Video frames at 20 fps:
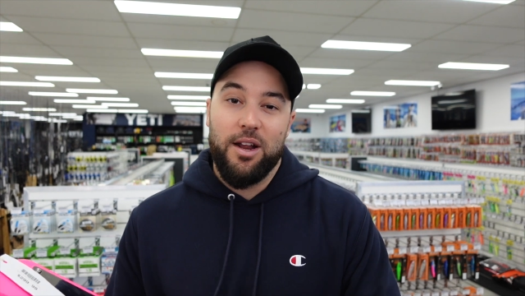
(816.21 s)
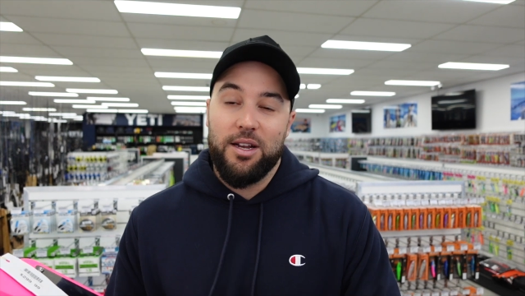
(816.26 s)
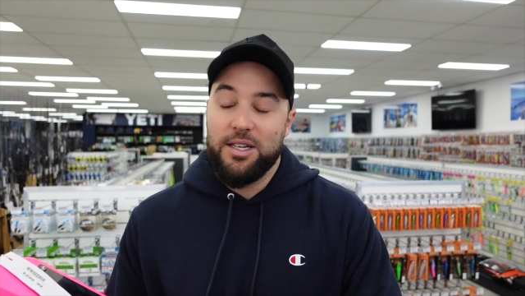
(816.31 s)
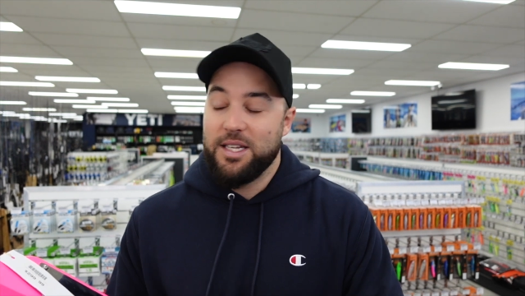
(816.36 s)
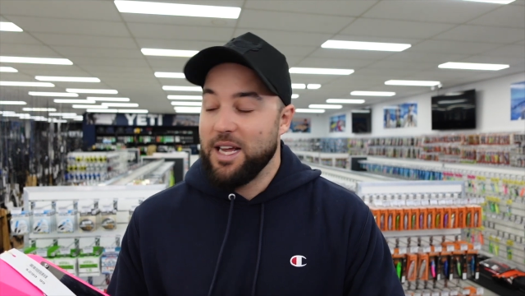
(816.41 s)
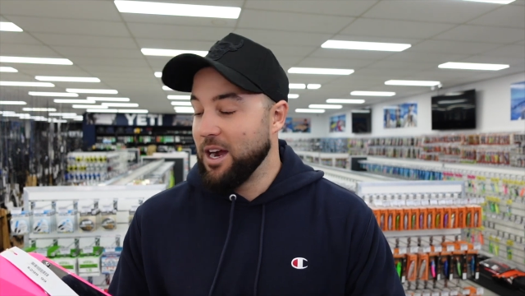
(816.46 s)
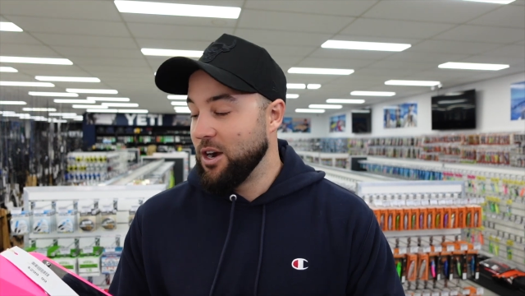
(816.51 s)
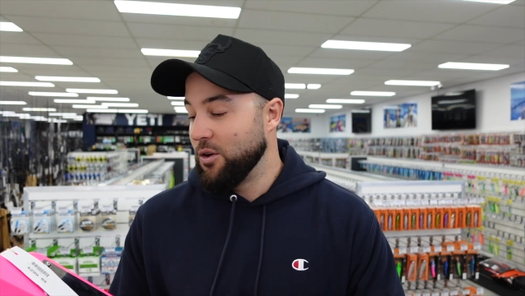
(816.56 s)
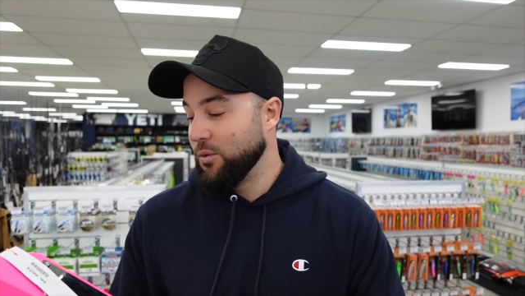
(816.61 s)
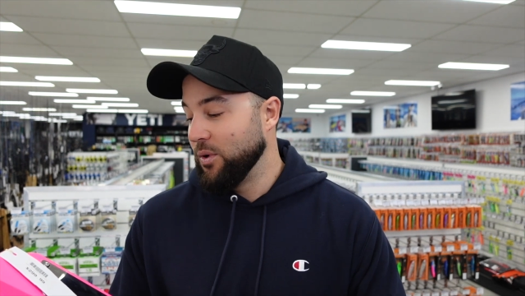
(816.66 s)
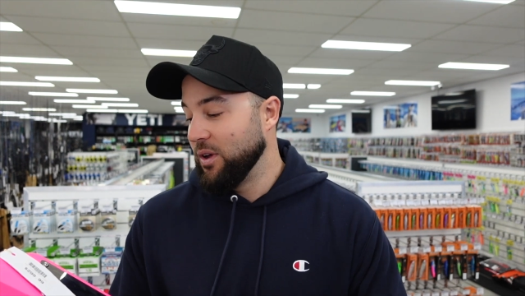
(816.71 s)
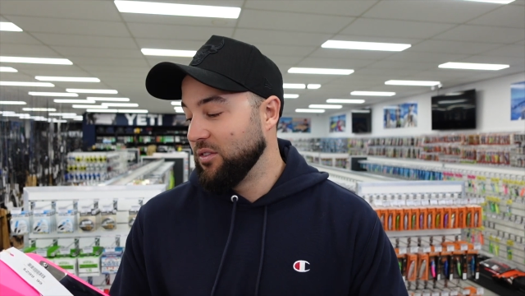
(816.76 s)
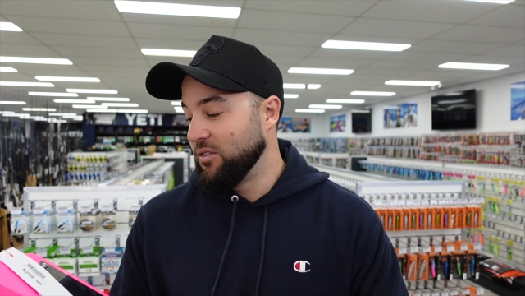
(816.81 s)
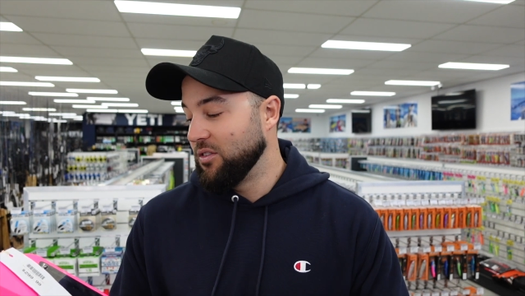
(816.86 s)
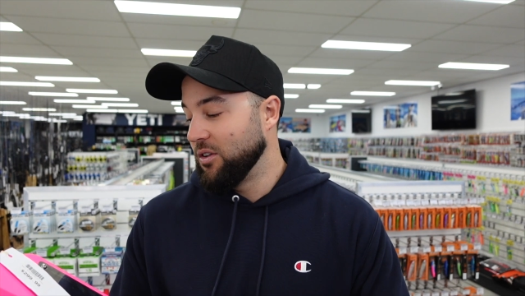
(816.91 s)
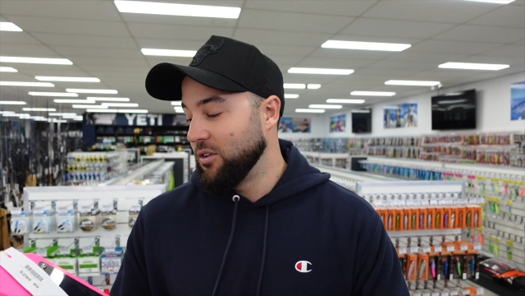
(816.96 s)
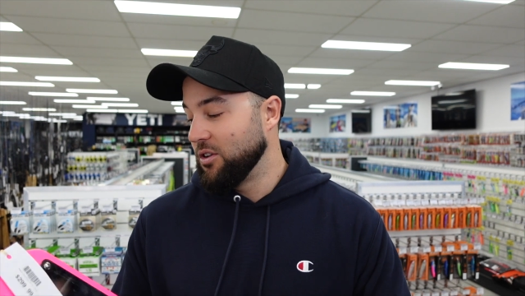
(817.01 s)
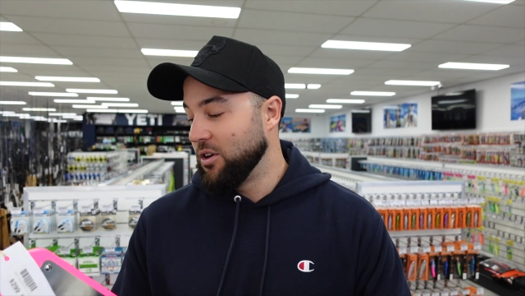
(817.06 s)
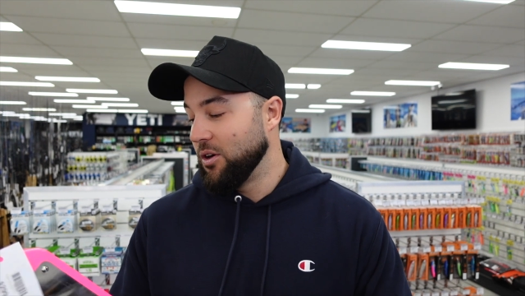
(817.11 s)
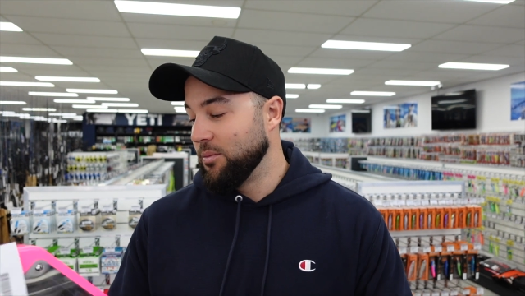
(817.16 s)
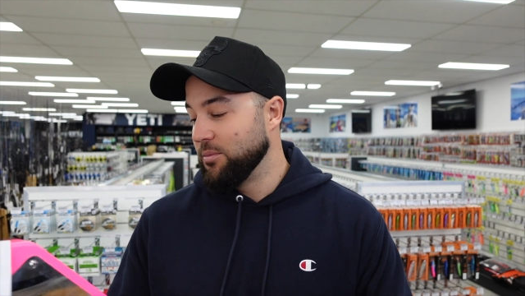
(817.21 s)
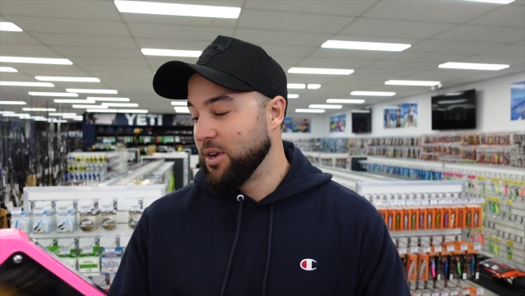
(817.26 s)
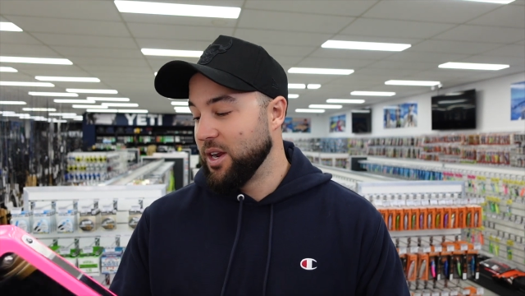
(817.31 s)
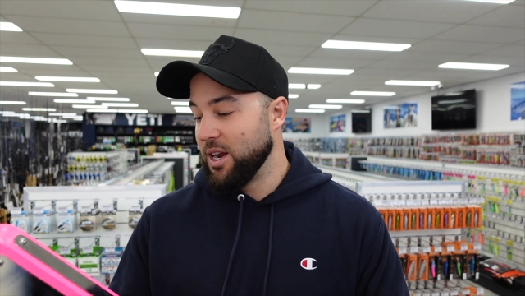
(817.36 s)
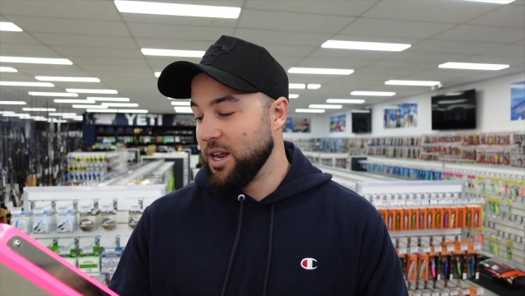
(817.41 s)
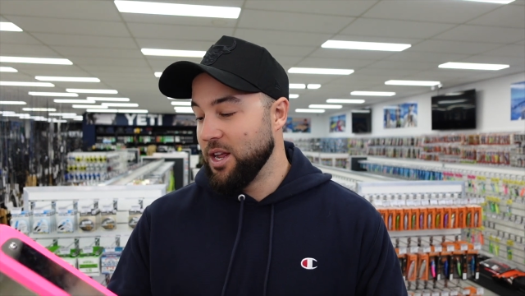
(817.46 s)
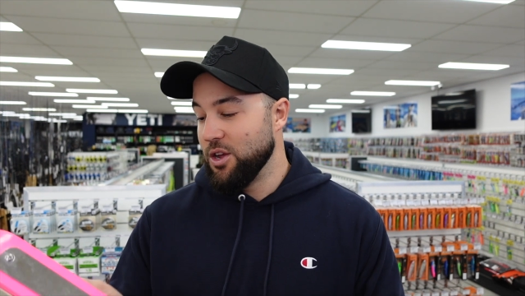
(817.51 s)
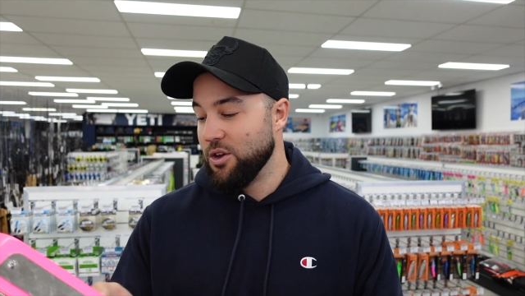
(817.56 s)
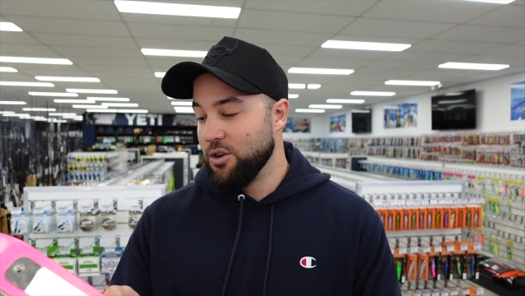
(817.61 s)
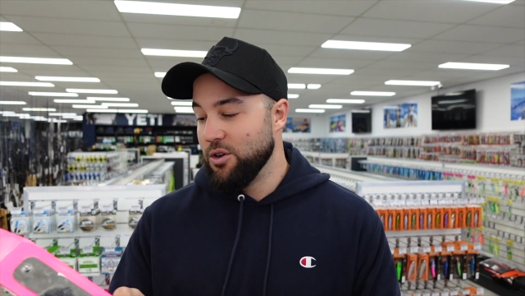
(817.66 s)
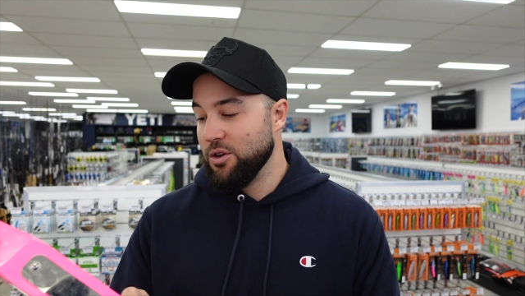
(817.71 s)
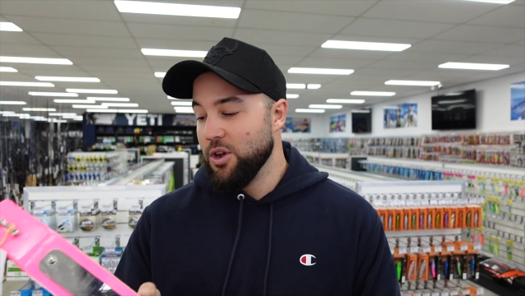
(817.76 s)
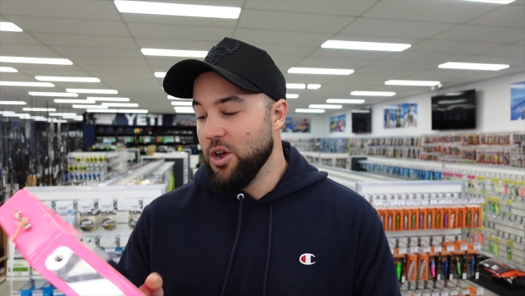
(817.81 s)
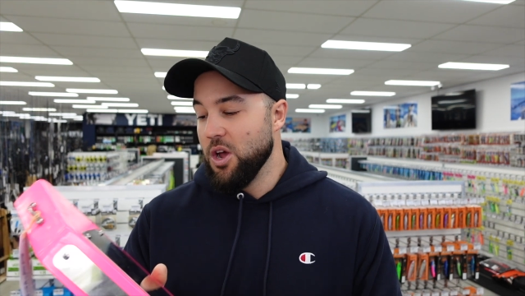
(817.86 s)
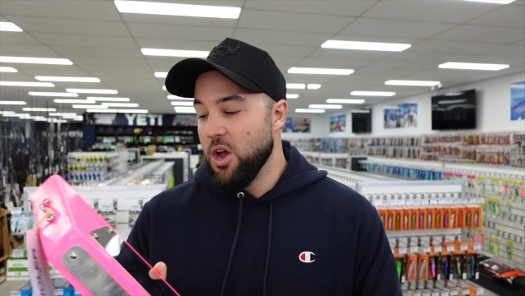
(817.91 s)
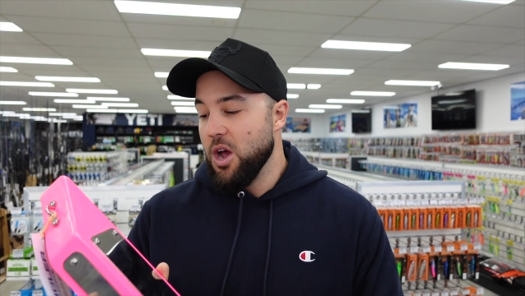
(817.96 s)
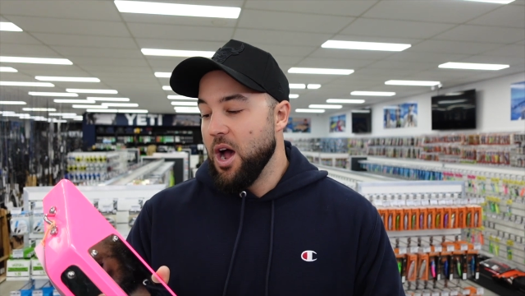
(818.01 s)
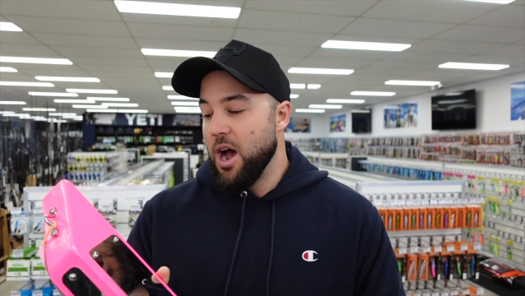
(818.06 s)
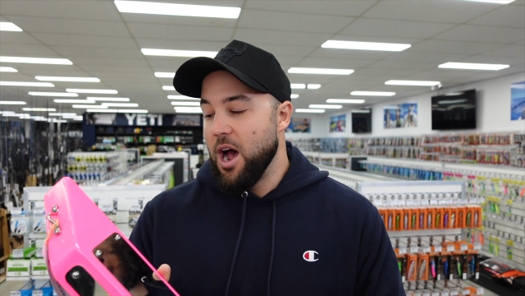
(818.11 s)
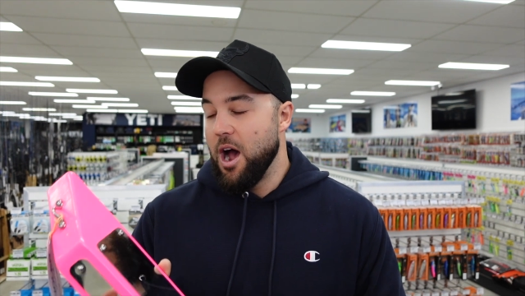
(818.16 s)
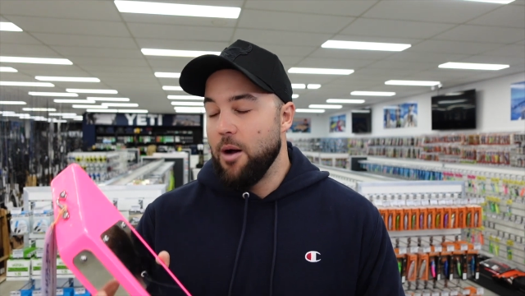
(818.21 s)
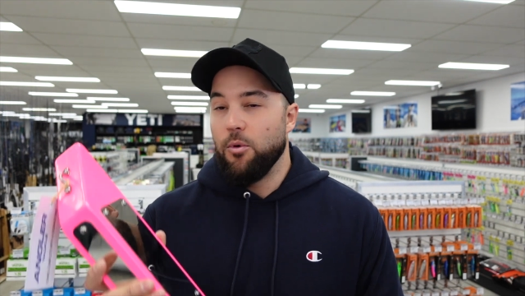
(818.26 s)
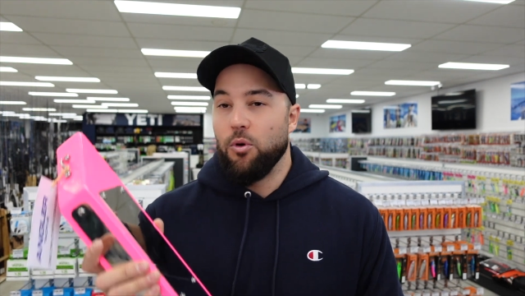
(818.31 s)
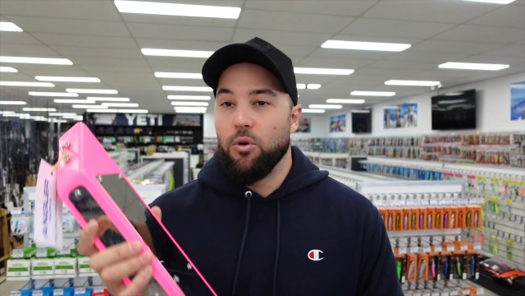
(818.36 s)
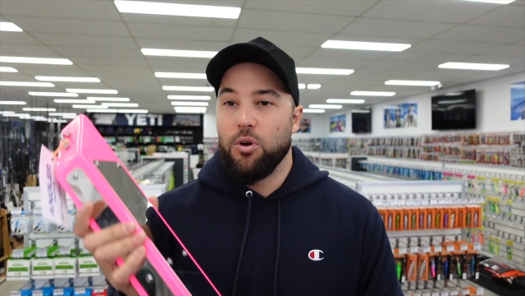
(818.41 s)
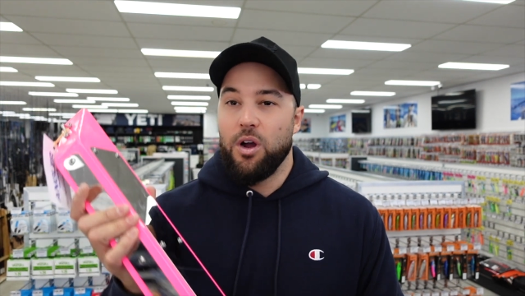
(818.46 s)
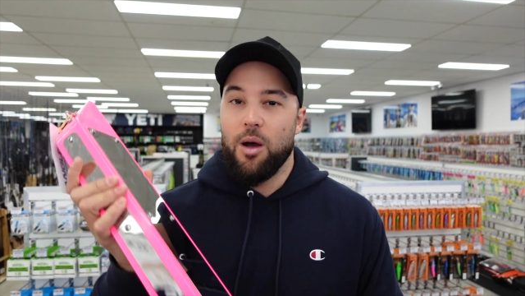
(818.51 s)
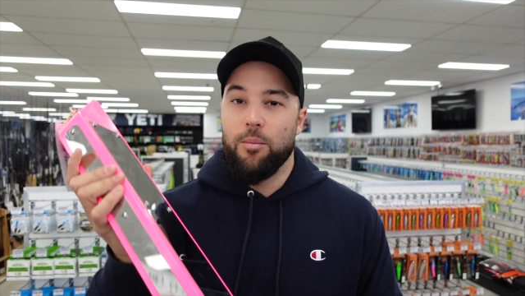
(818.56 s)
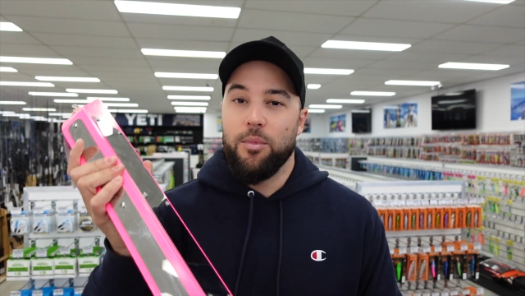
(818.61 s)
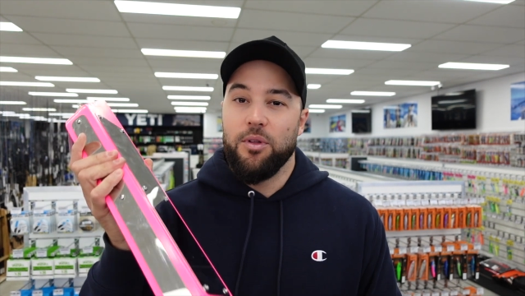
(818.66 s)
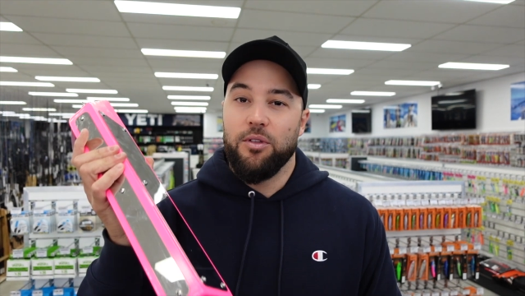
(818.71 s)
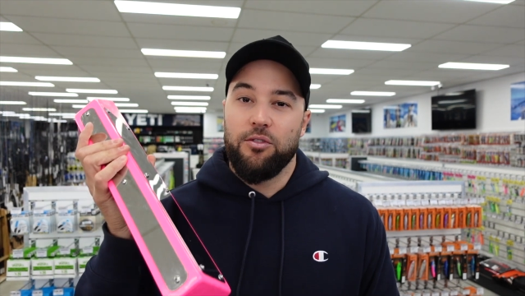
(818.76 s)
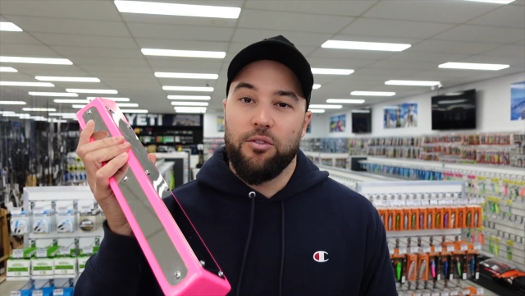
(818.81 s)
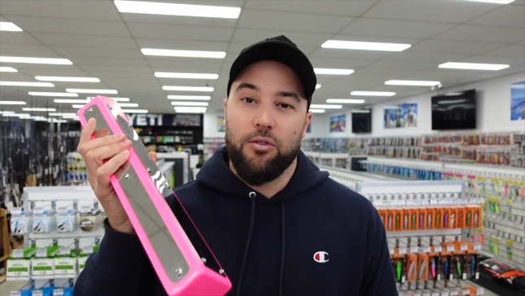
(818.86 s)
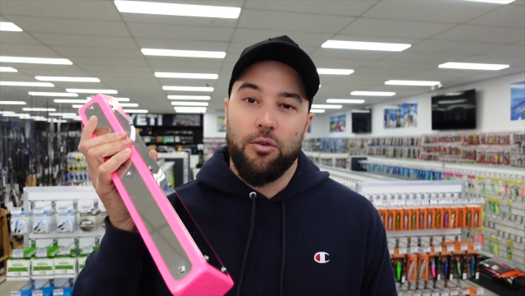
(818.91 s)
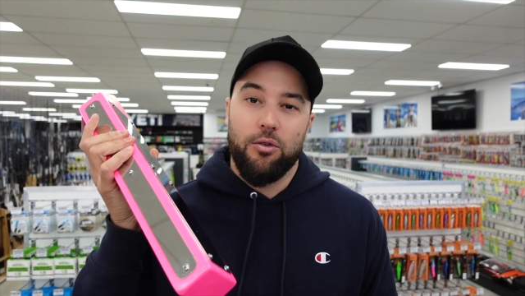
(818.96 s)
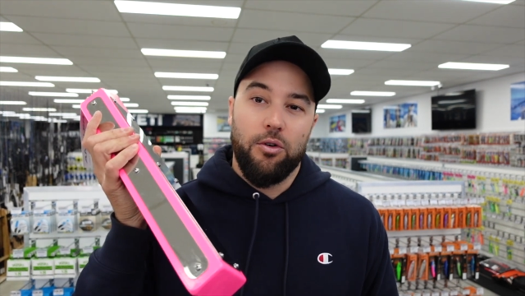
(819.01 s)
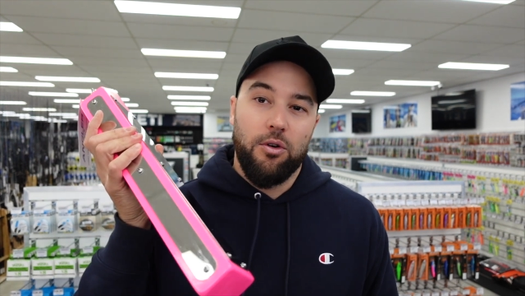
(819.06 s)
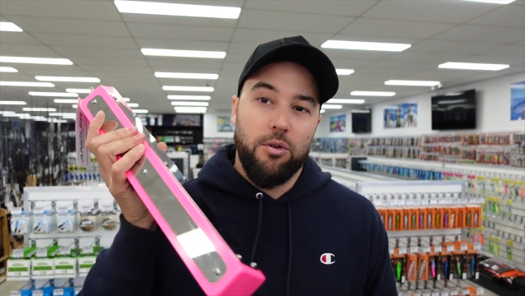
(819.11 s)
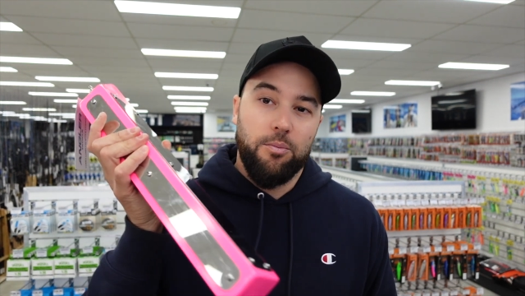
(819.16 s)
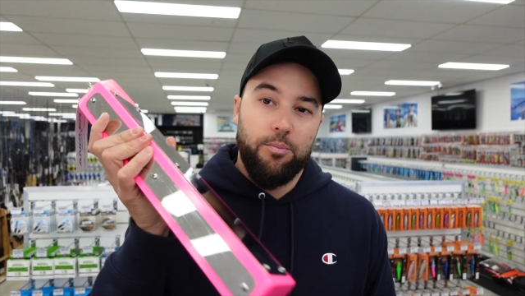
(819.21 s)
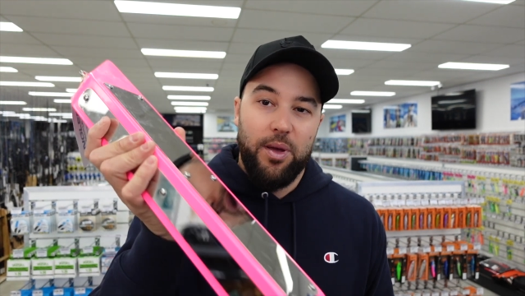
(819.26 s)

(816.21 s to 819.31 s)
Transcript: at tacklewest.com.au, or come in store,